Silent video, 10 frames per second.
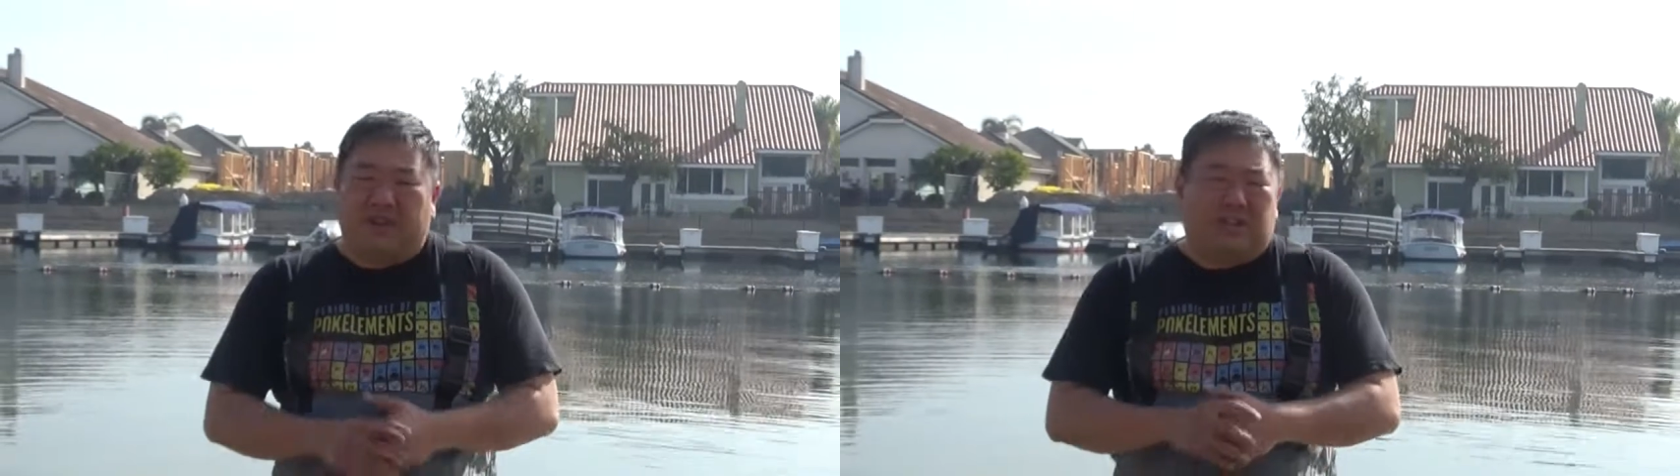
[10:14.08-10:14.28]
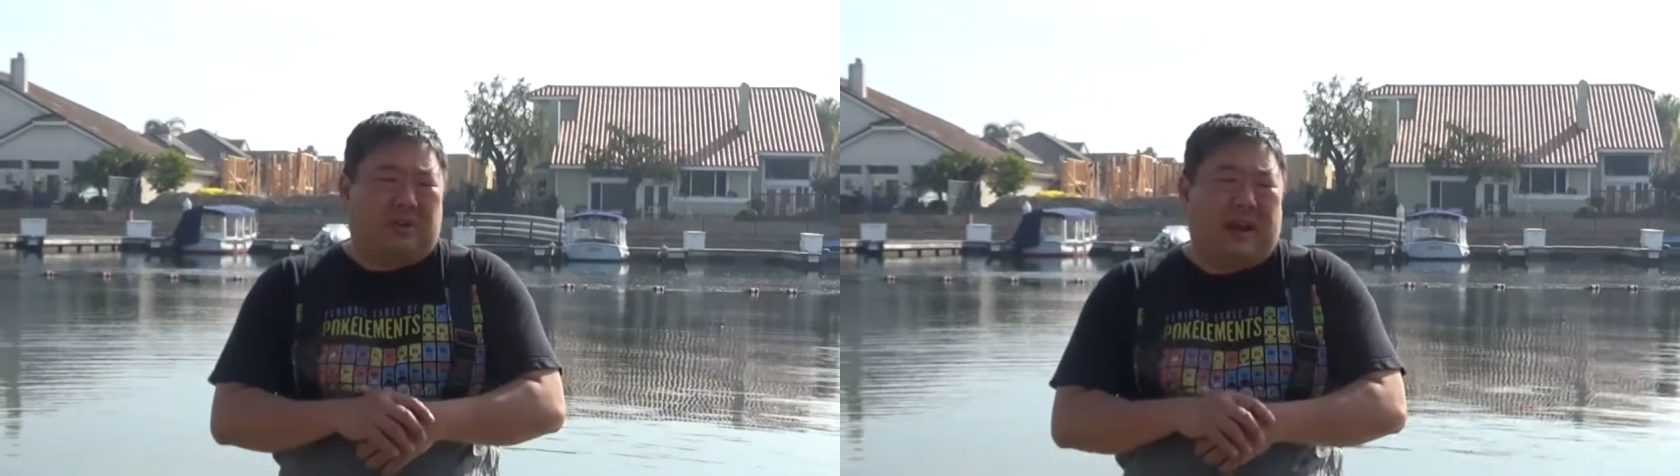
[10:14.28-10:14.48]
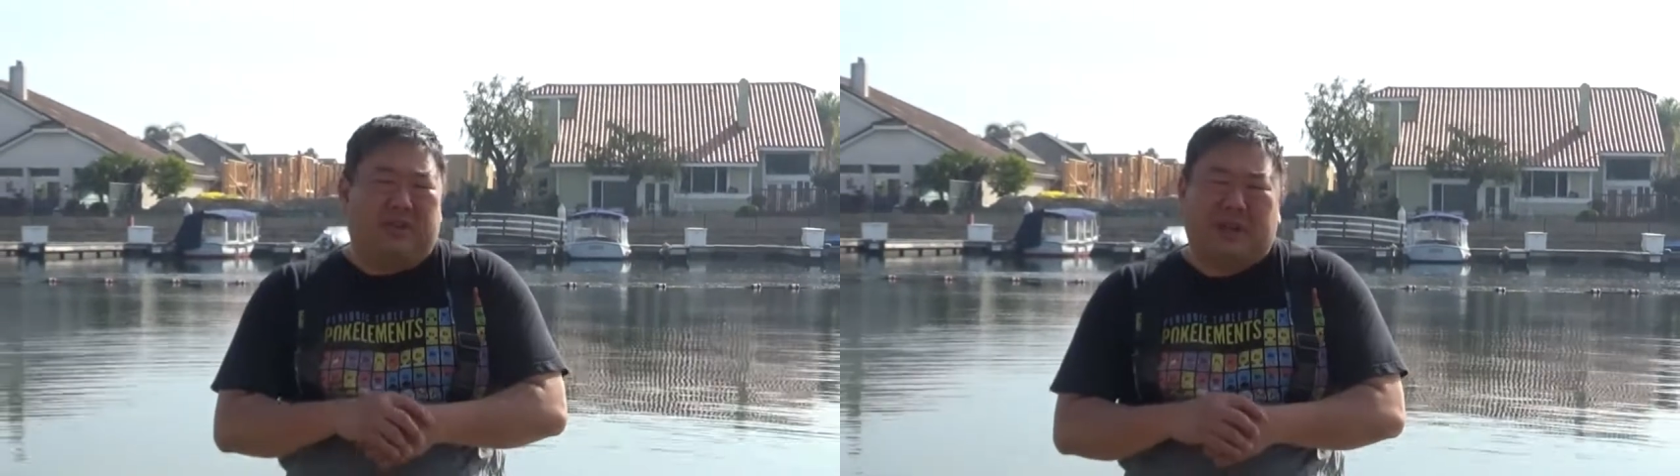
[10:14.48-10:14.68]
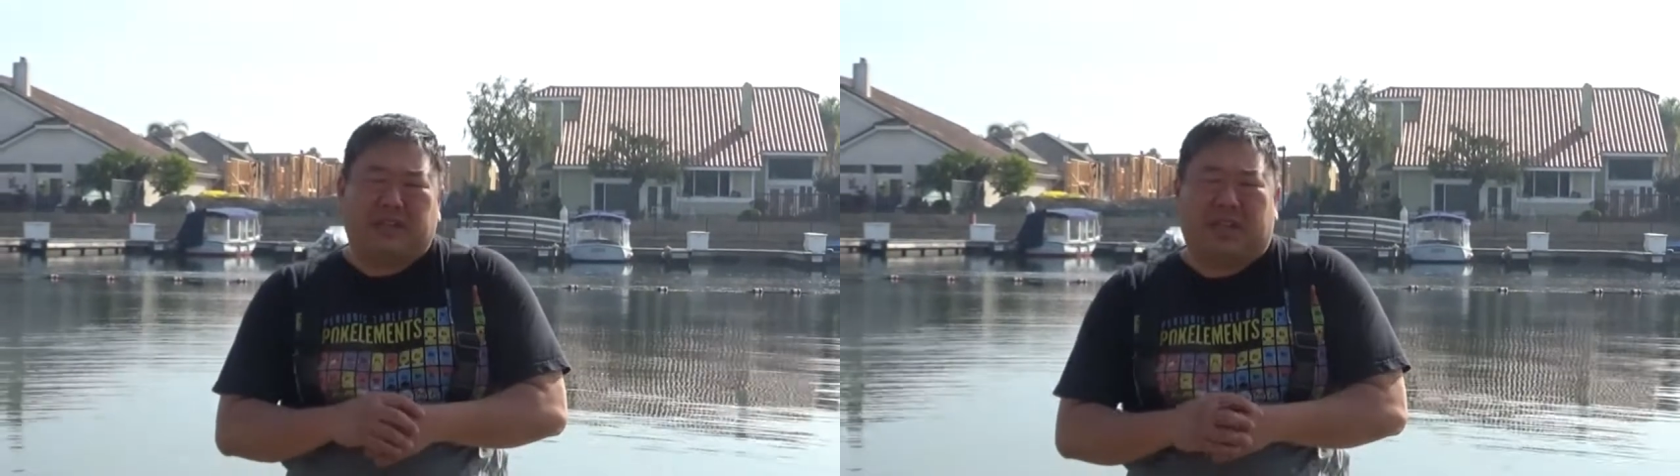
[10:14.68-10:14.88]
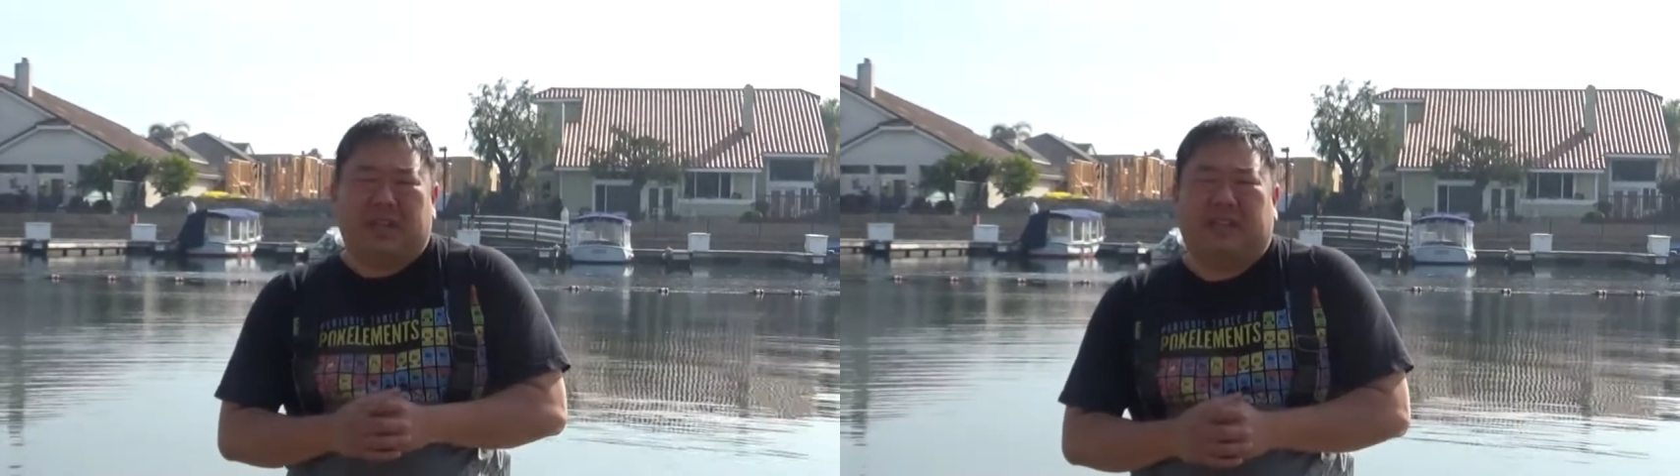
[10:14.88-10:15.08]
So I am
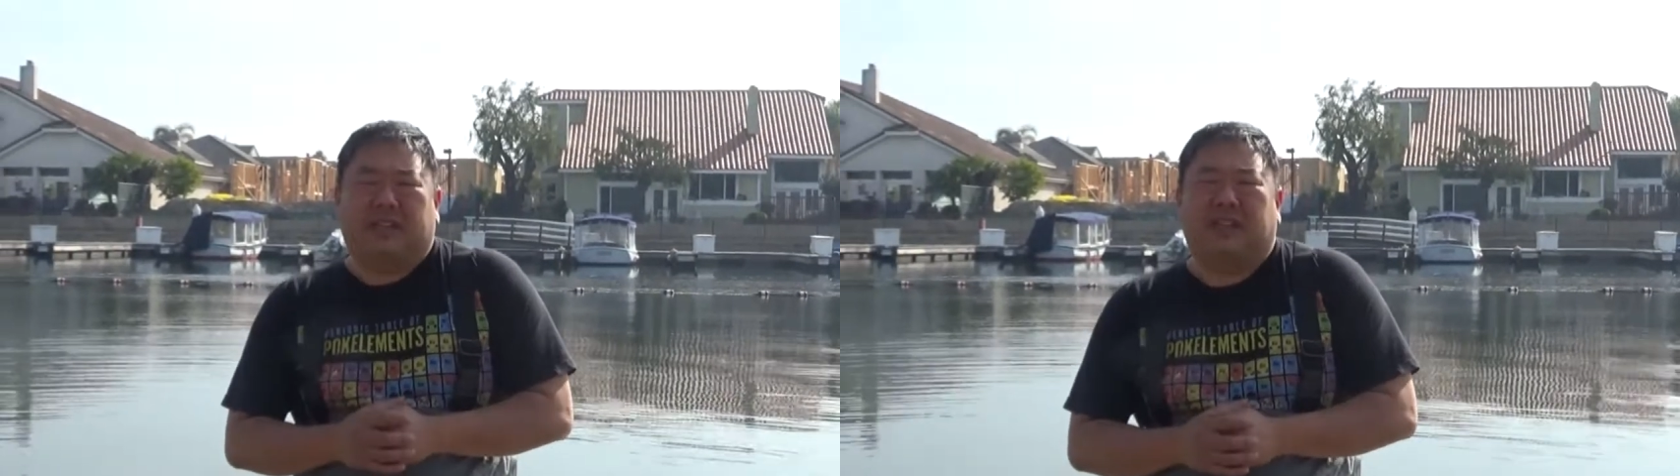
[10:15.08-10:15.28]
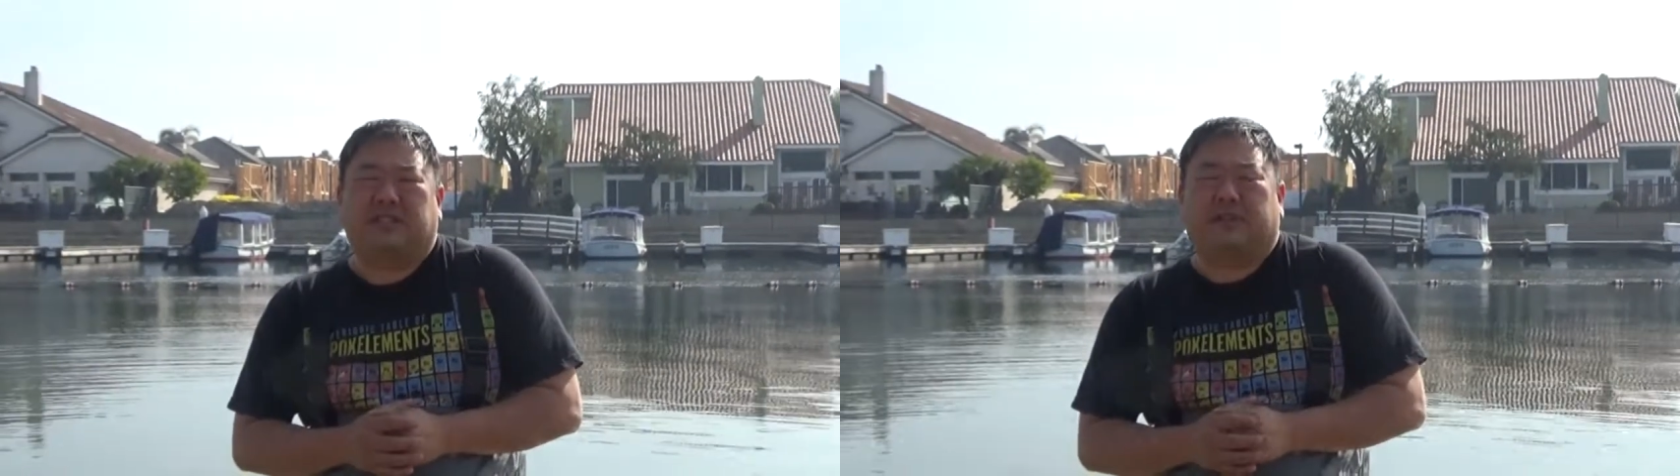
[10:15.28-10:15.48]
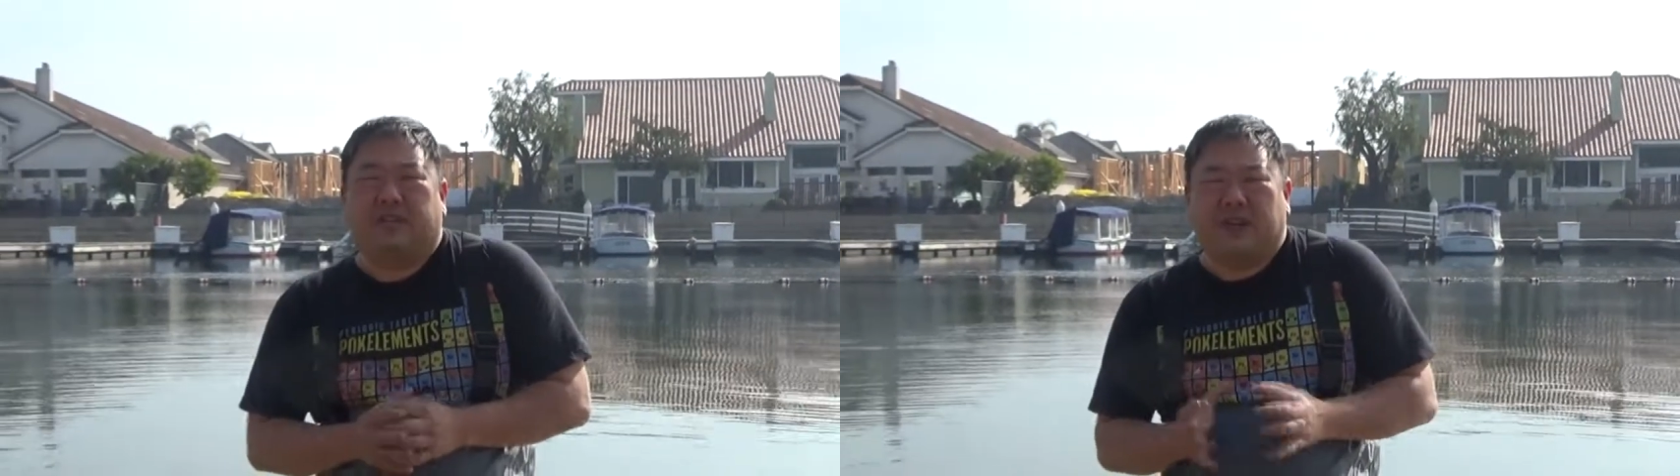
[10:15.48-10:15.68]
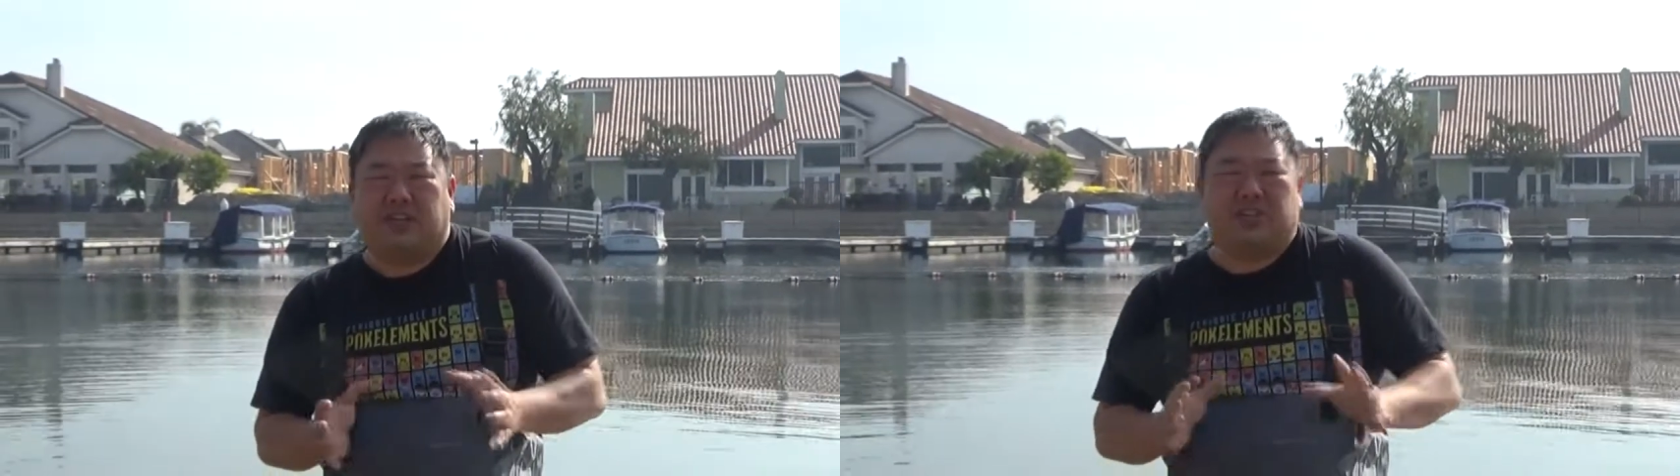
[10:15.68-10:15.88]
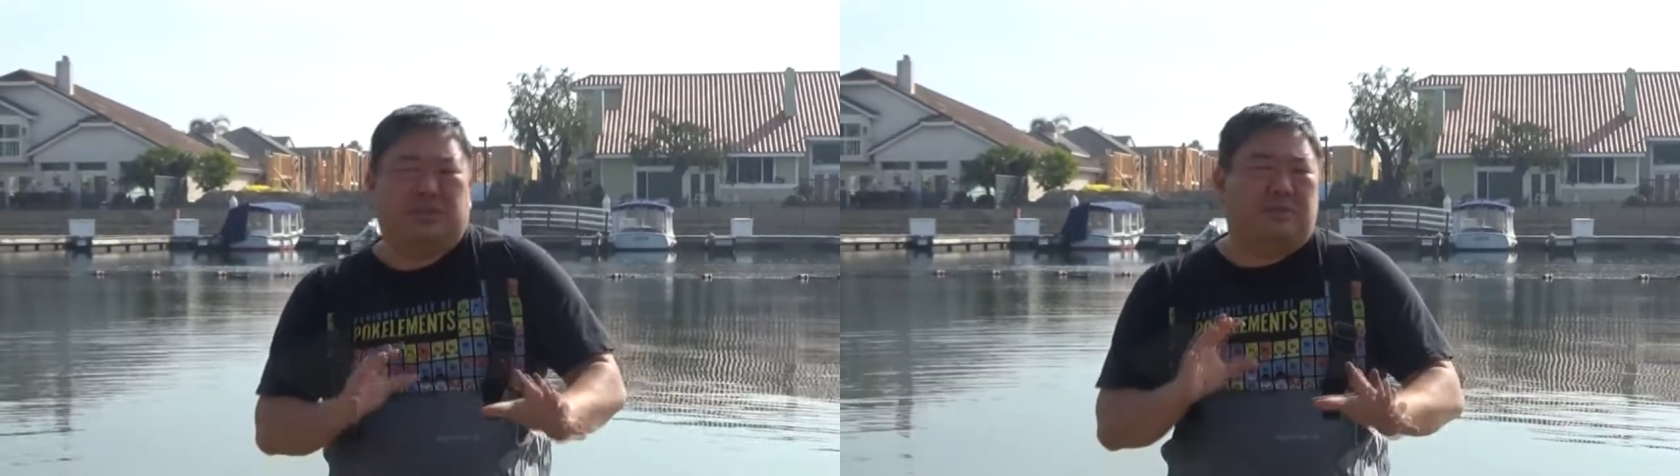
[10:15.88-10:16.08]
actually thinking that it's a
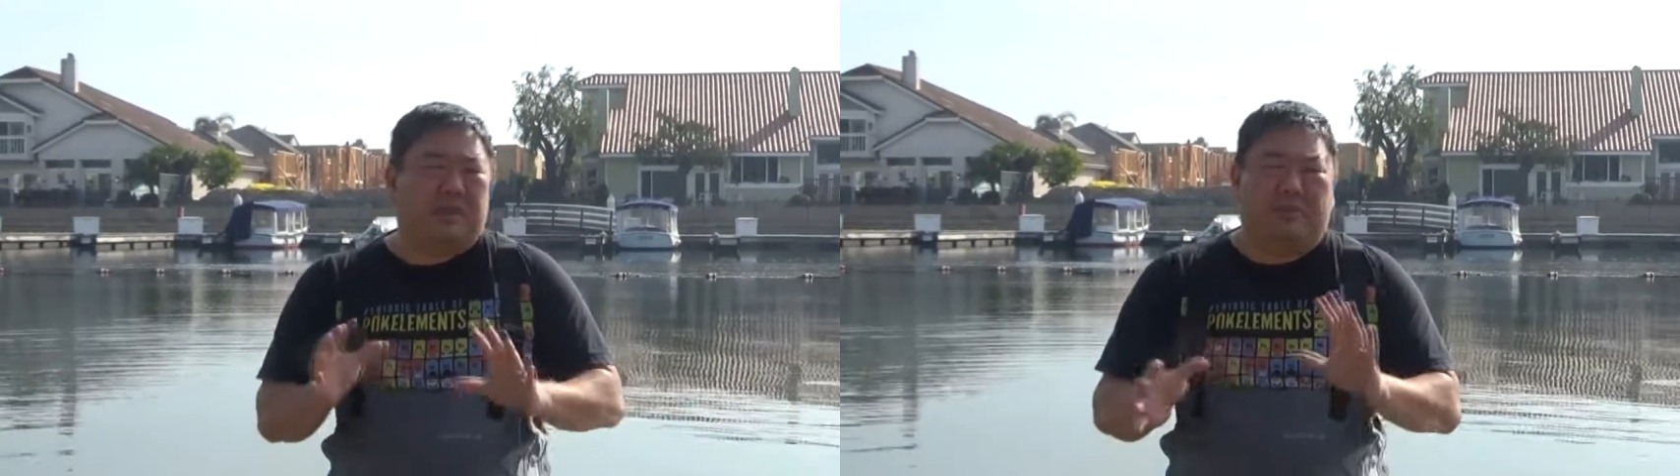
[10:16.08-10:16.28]
French,